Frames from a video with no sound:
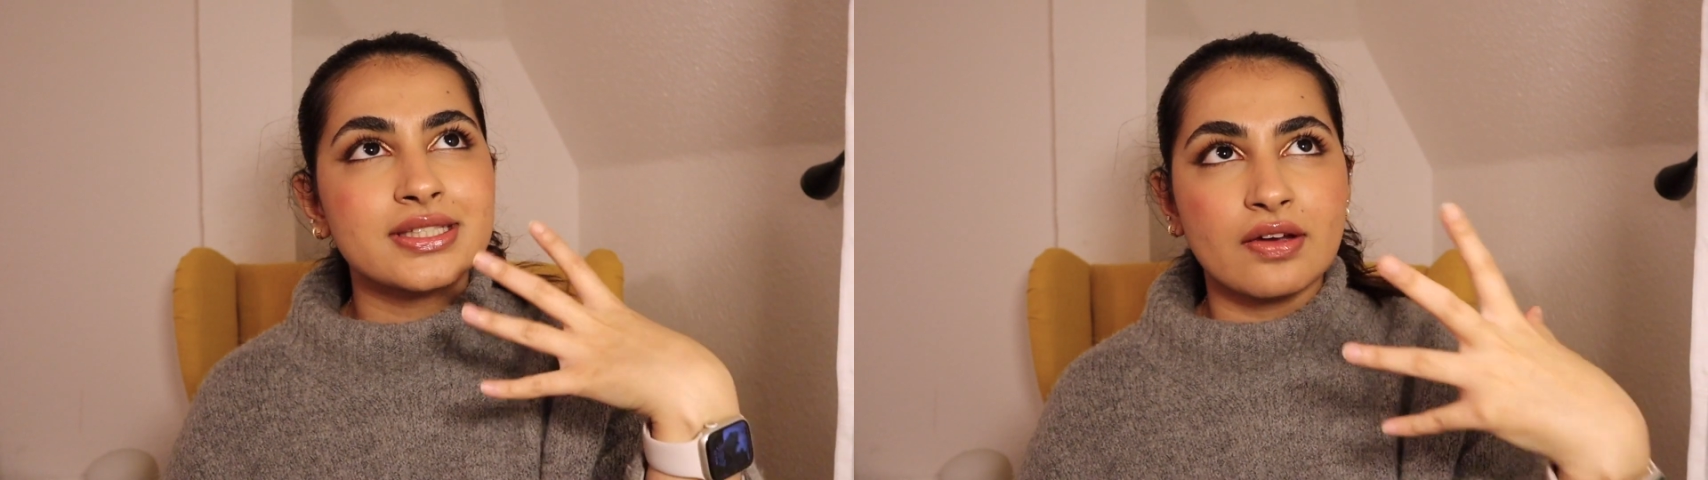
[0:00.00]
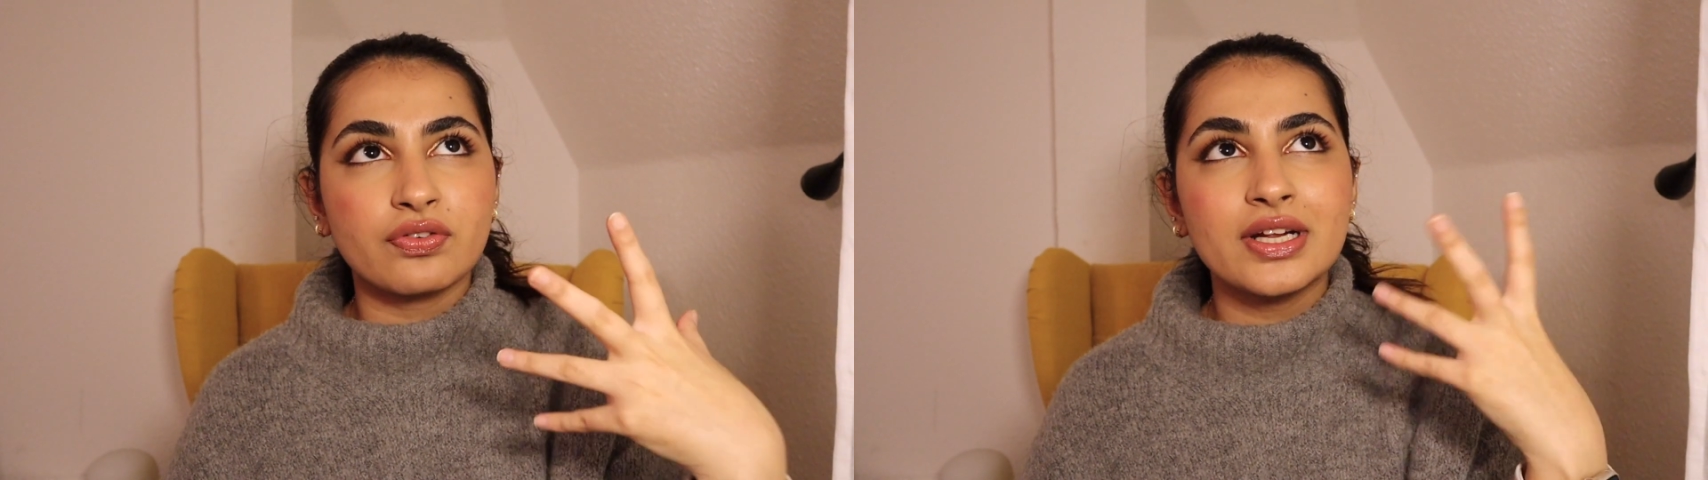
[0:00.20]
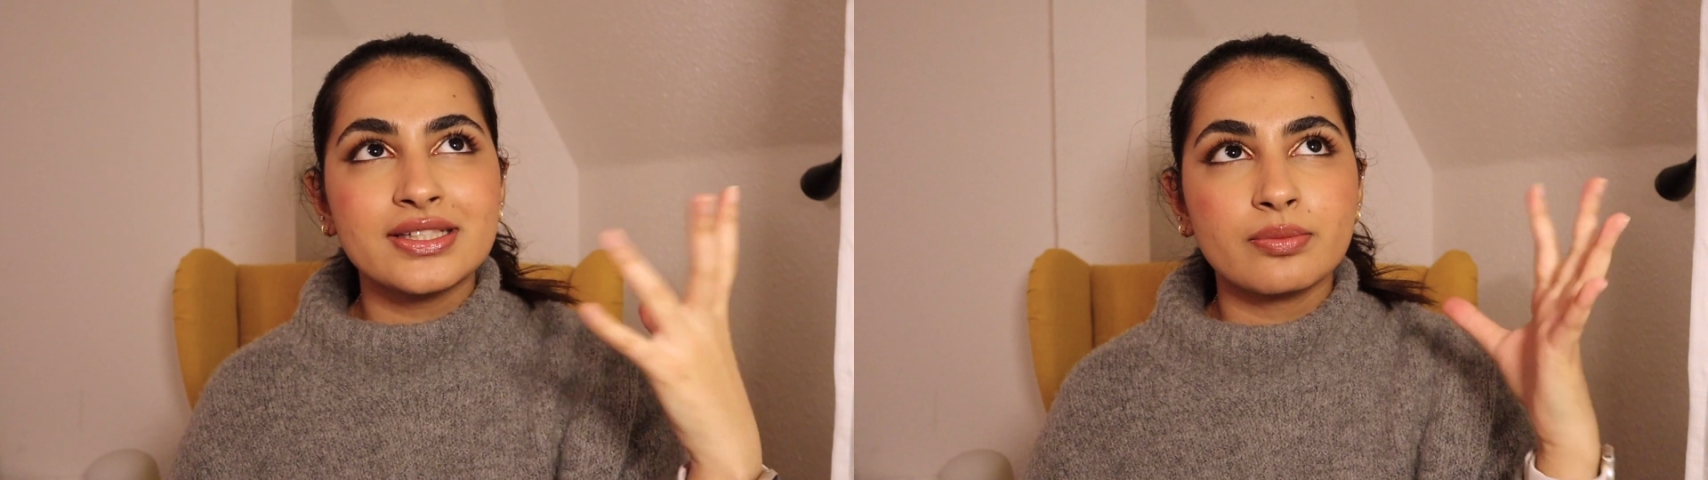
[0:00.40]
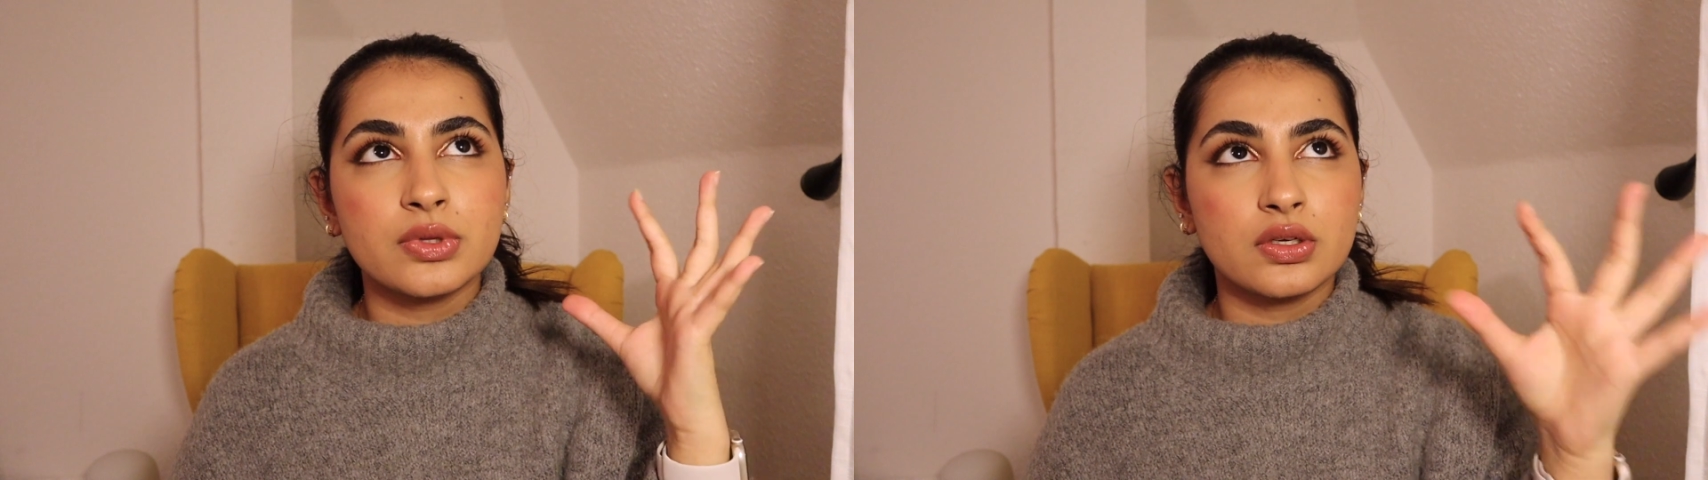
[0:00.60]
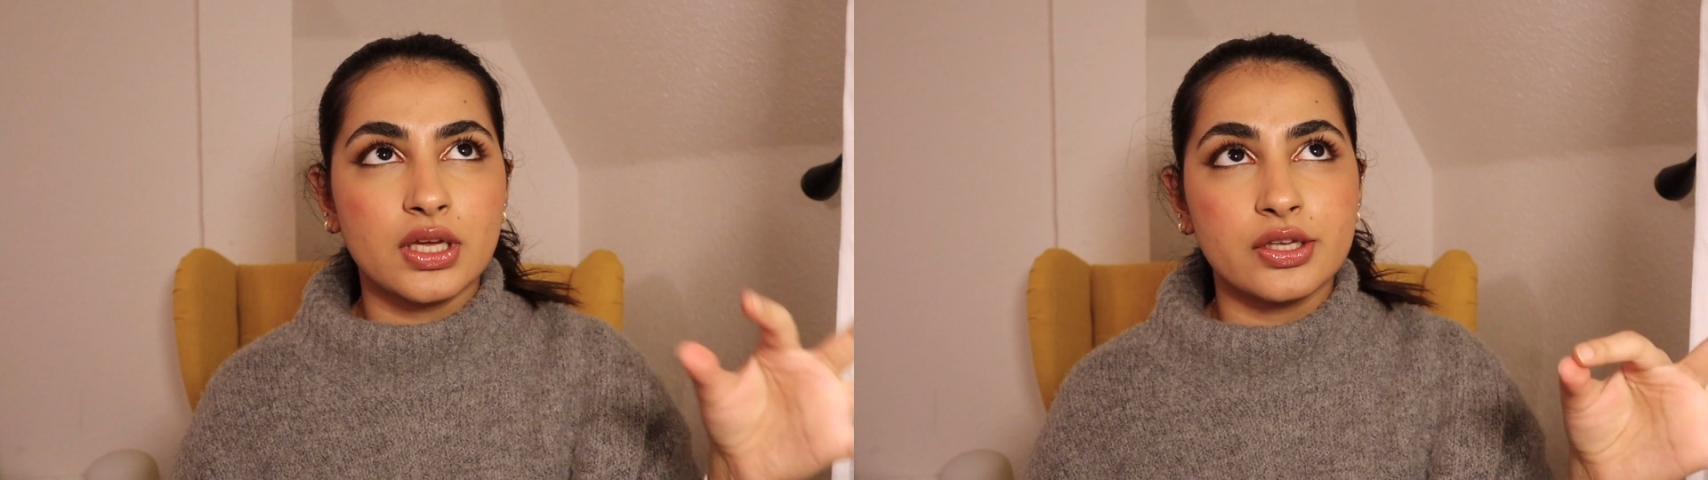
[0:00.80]
definitely
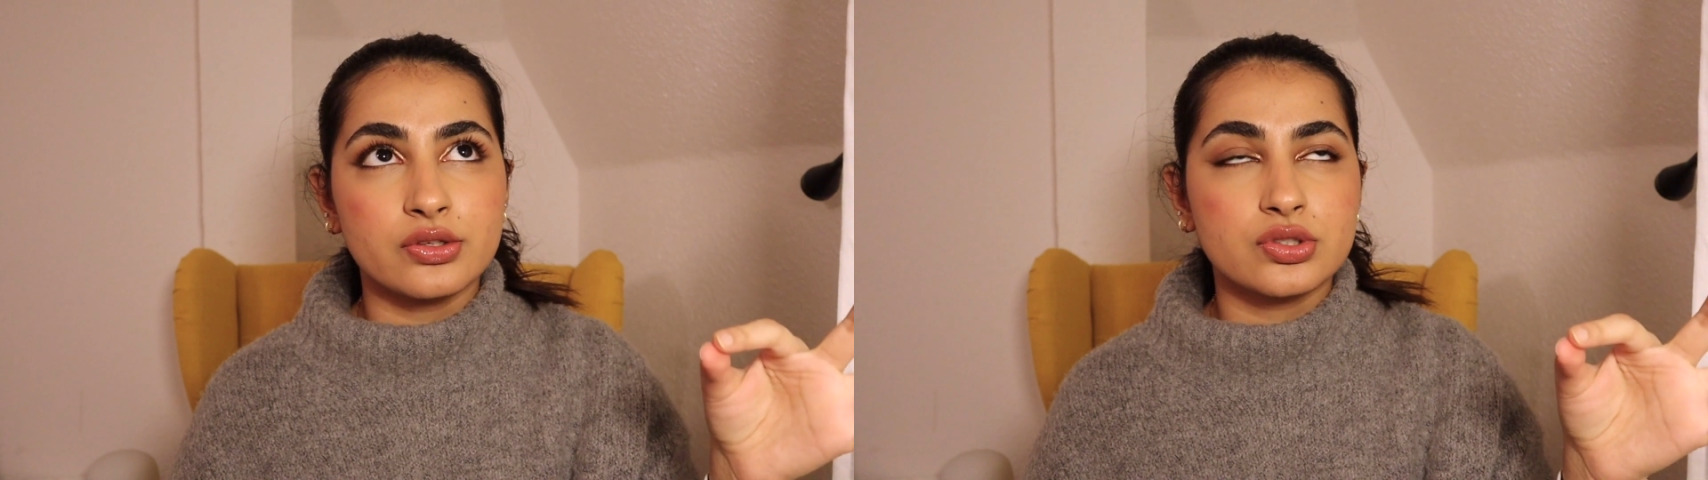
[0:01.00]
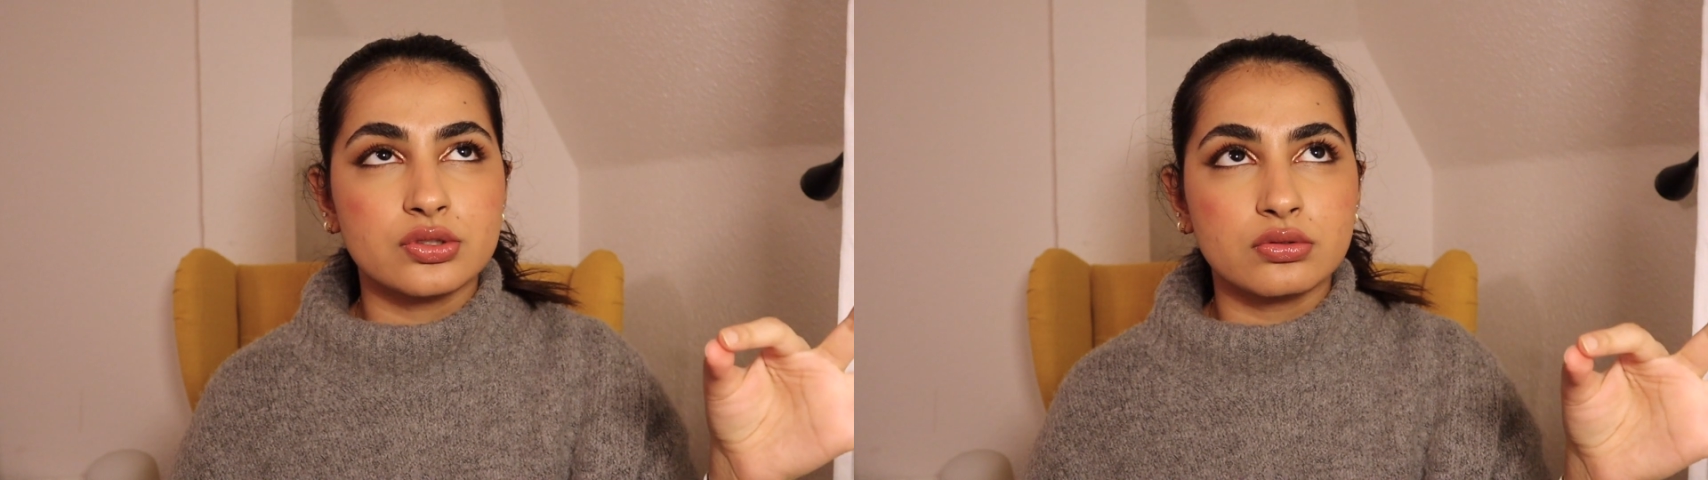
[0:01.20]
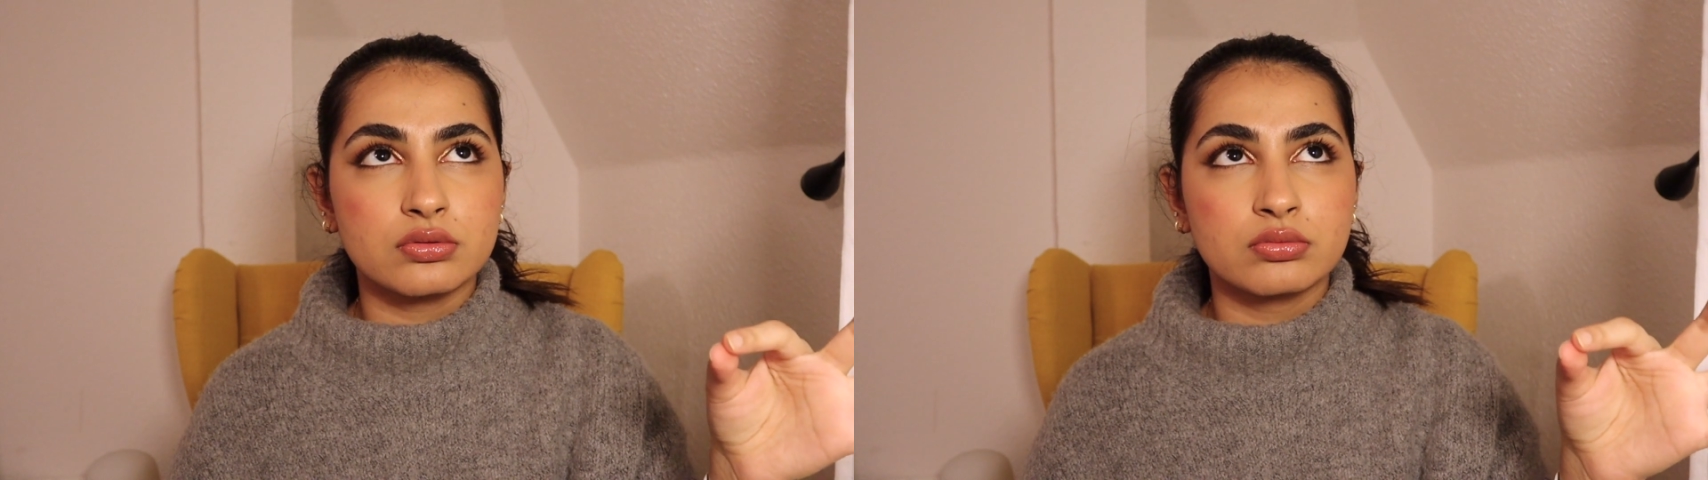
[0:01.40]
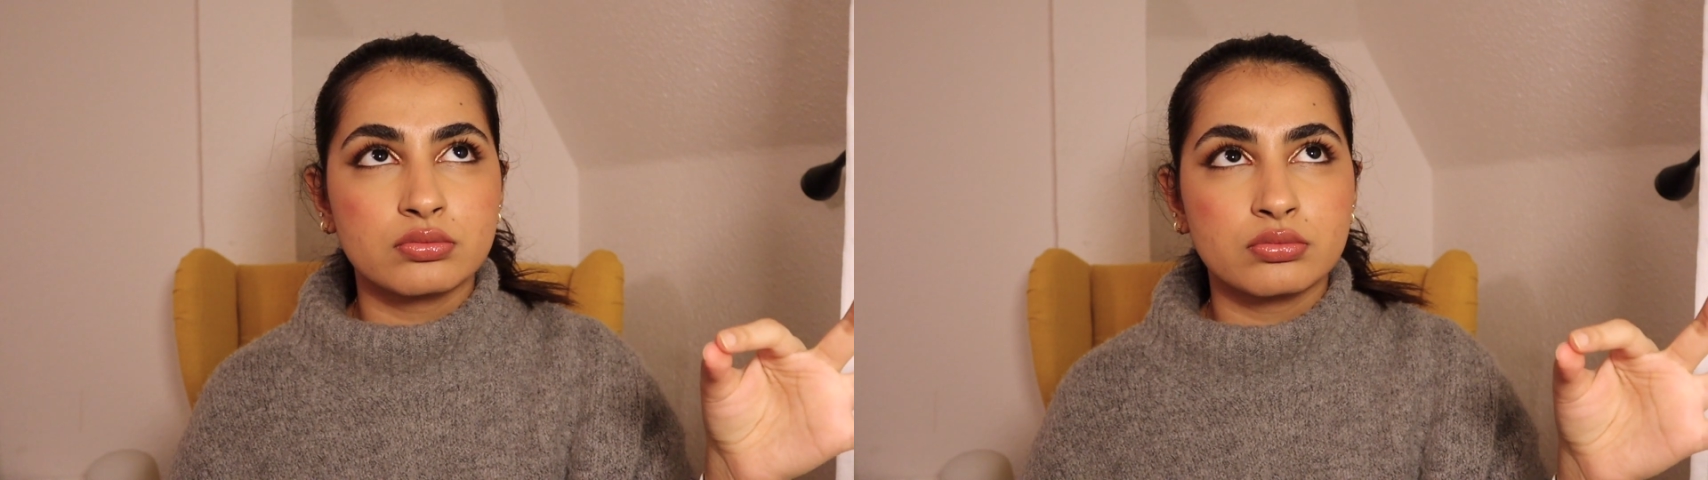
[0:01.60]
something to get used to,